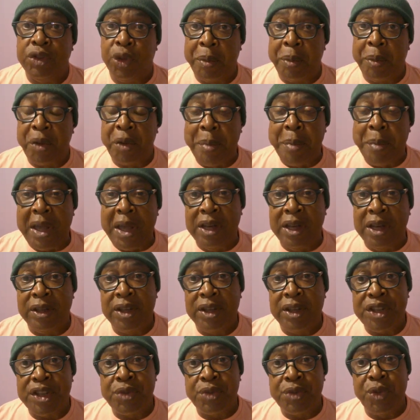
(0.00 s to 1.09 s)
join my
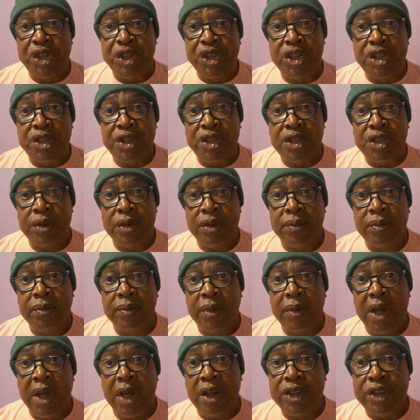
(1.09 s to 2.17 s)
mailing list, which is
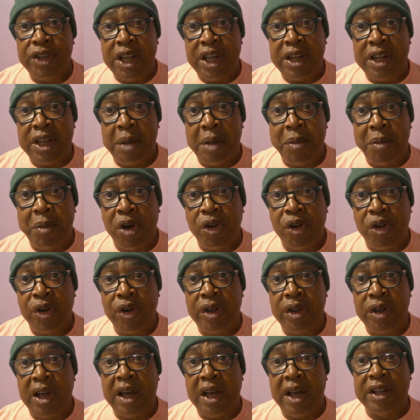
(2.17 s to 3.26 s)

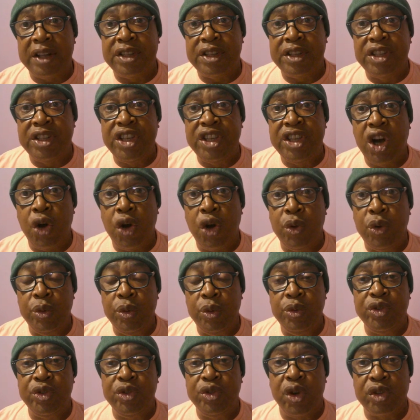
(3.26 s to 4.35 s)

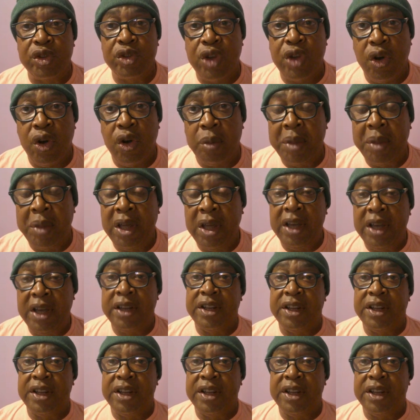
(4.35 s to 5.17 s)
eldadamara@yahoo.com.